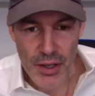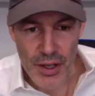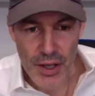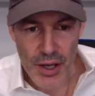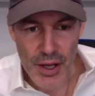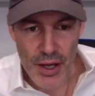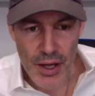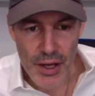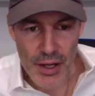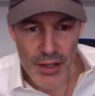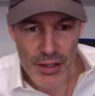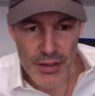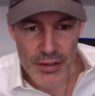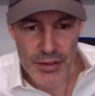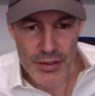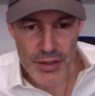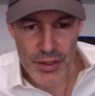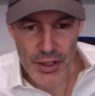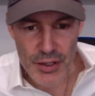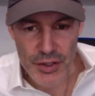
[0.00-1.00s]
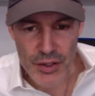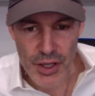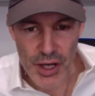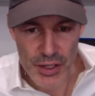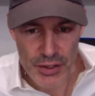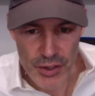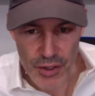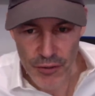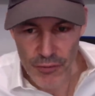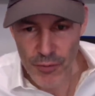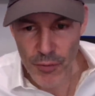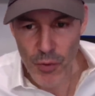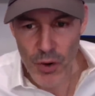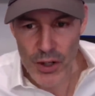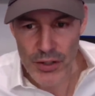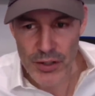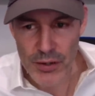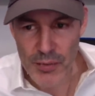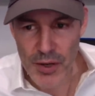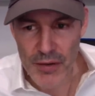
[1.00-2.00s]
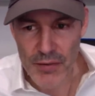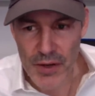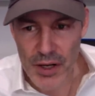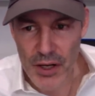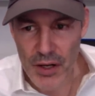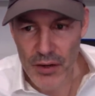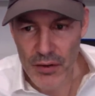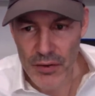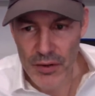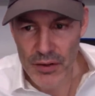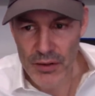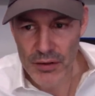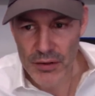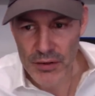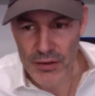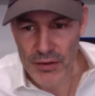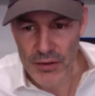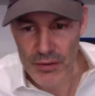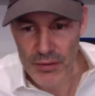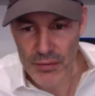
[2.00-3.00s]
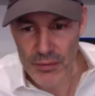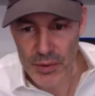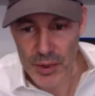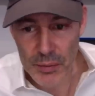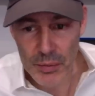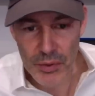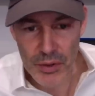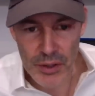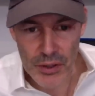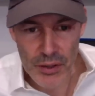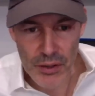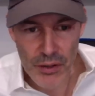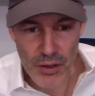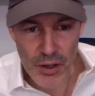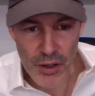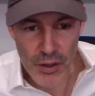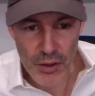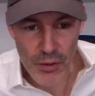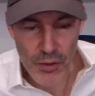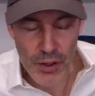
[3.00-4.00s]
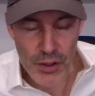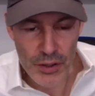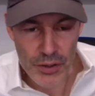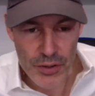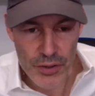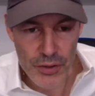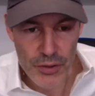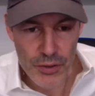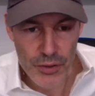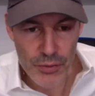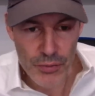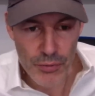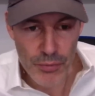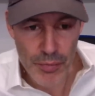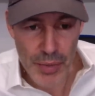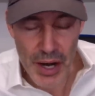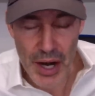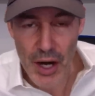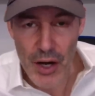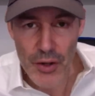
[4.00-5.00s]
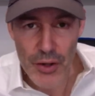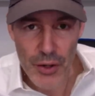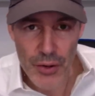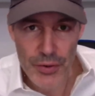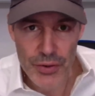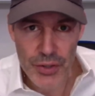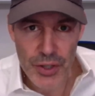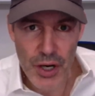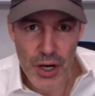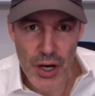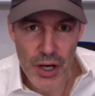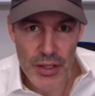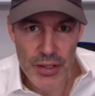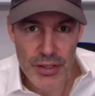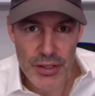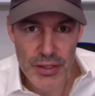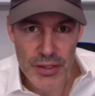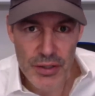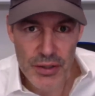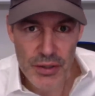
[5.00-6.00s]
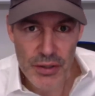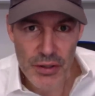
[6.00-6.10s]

And as you guys know from watching my video, the people that are going to bear those costs